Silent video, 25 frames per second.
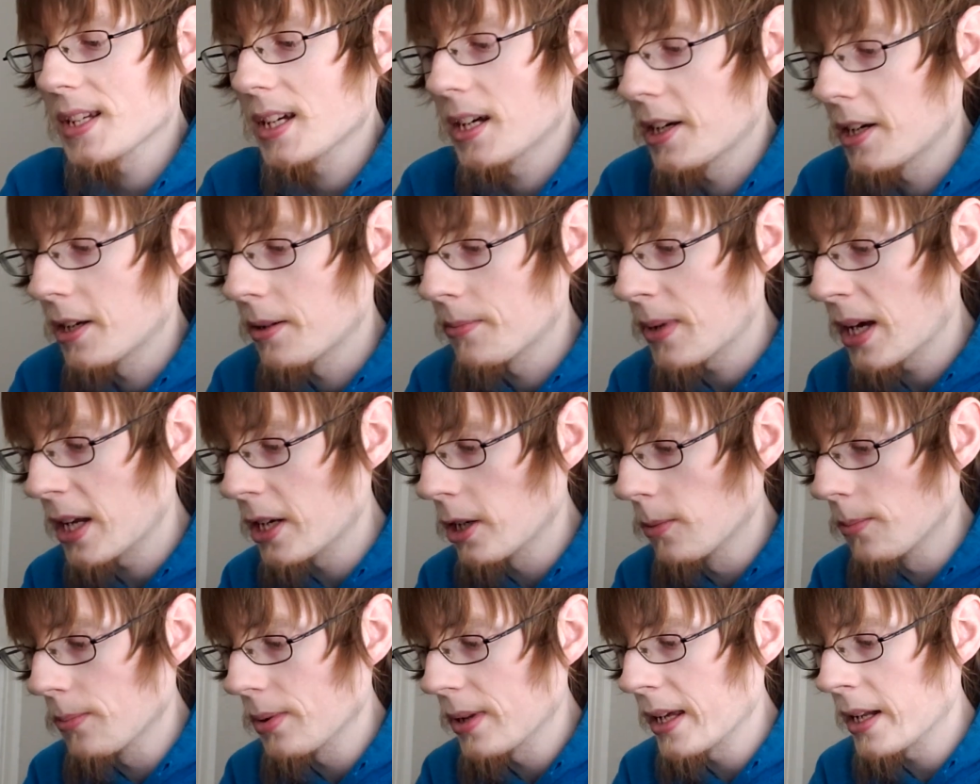I
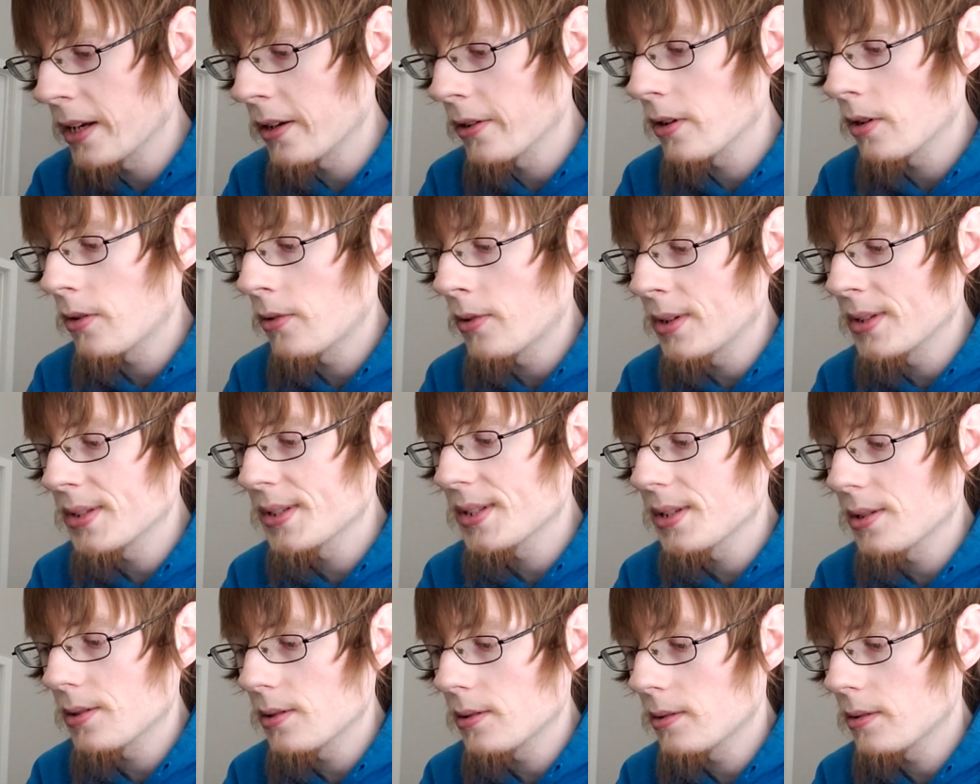don't plan on
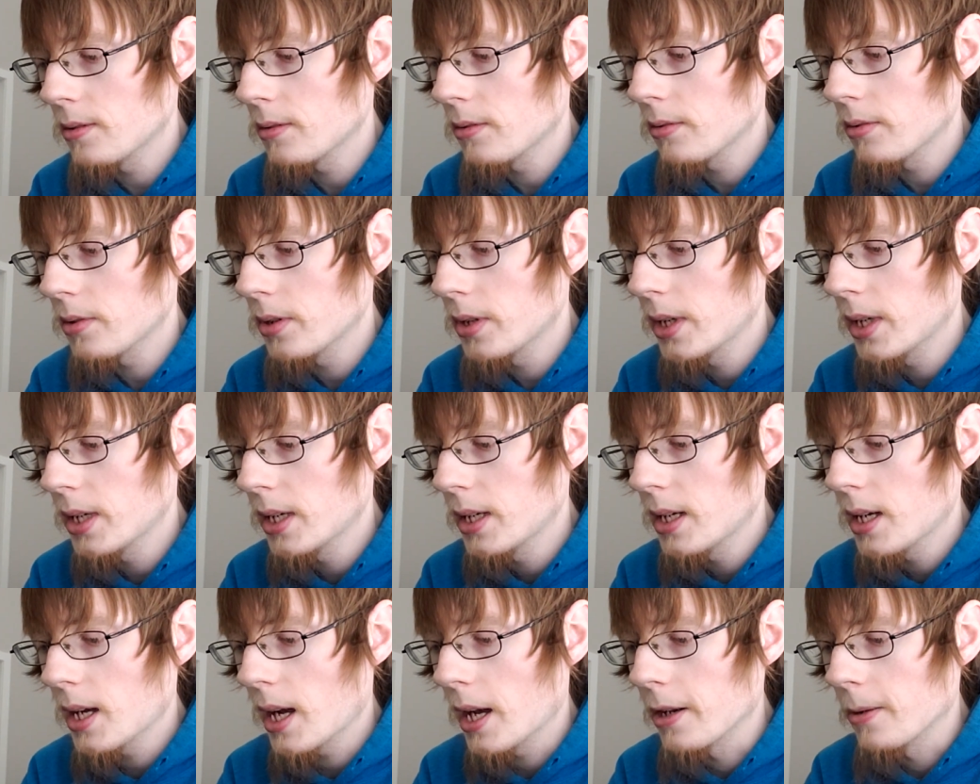
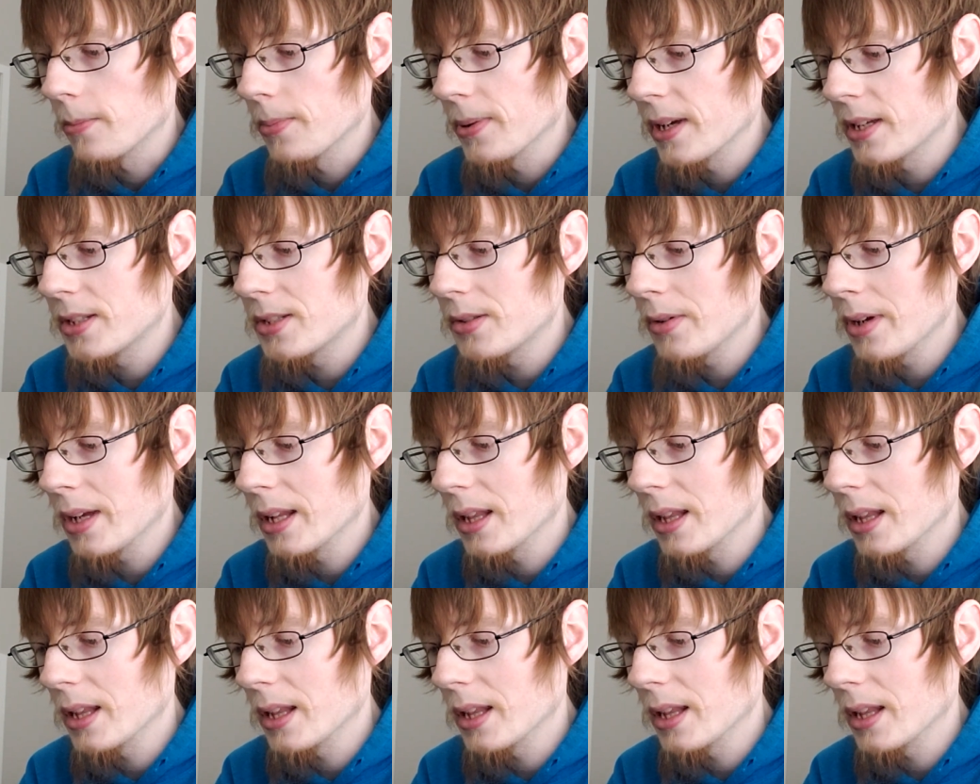doing